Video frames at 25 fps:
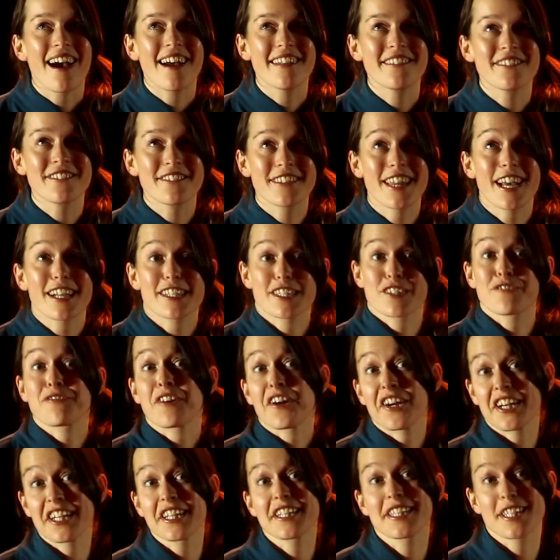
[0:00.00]
And that's
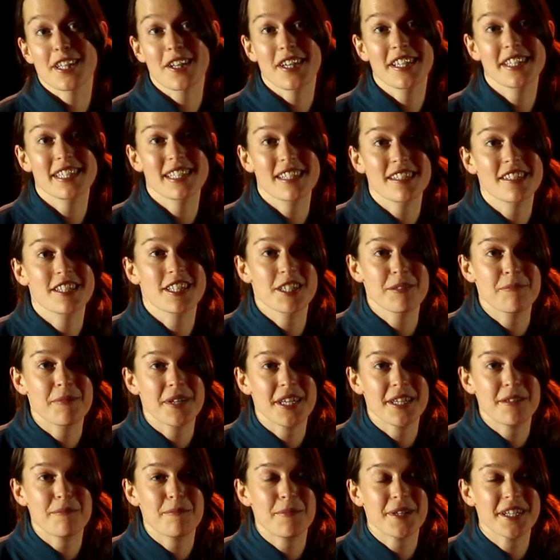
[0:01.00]
very exciting to
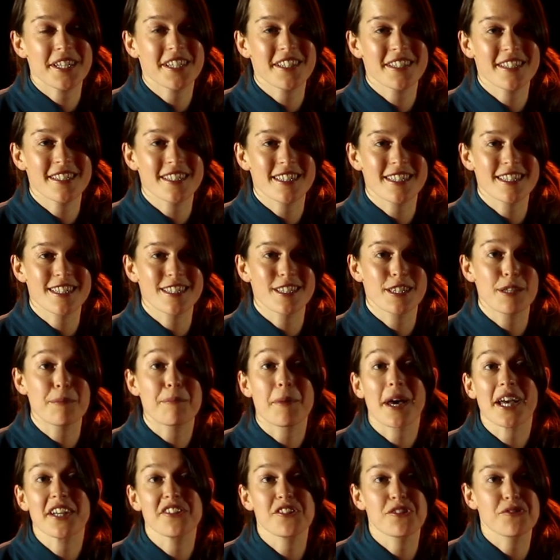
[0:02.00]
me, because the
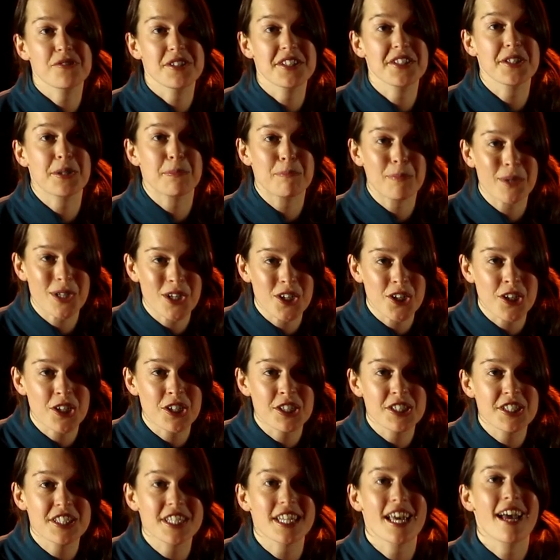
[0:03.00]
boundaries are
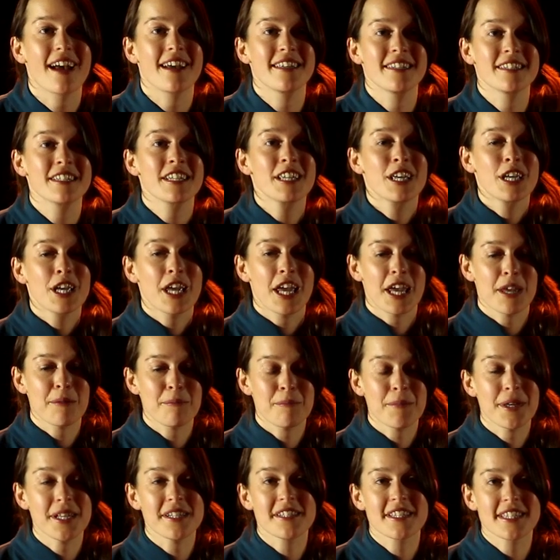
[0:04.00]
blurred, and
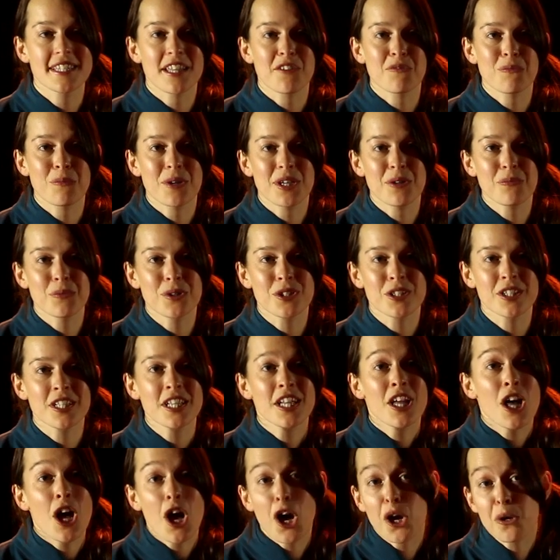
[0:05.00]
it means that we
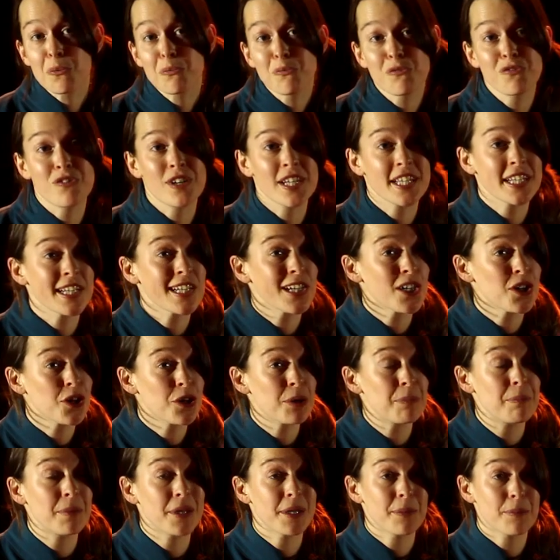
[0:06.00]
will hopefully
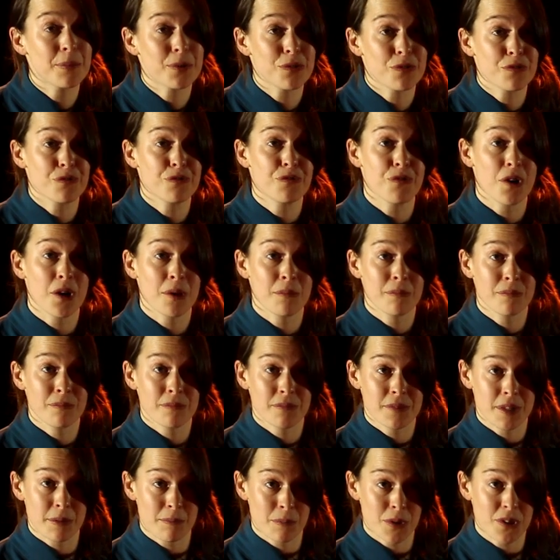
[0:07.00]
lure people
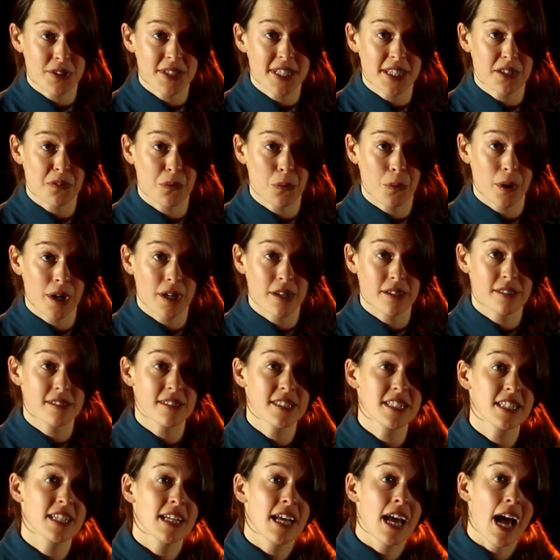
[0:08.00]
from the music
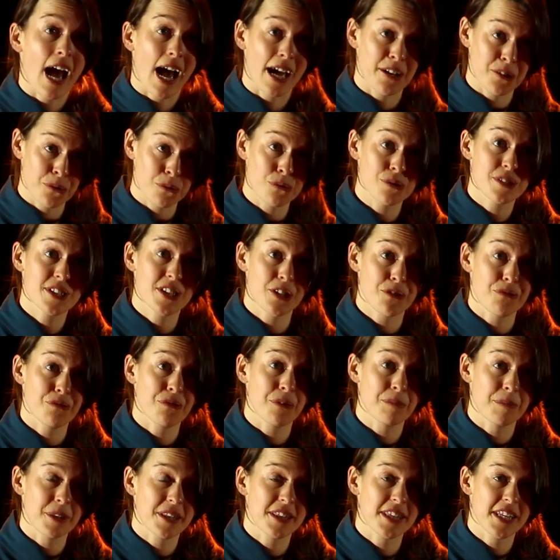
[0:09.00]
world and also
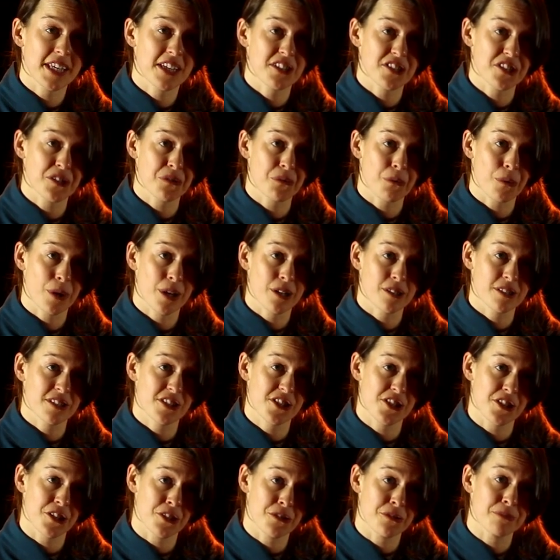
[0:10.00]
from the theatre world
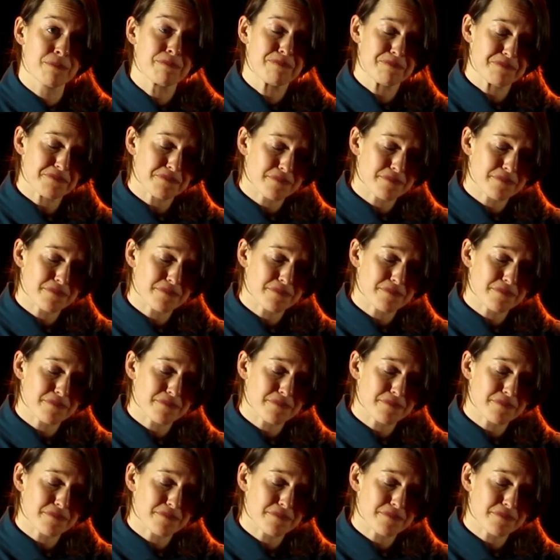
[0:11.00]
to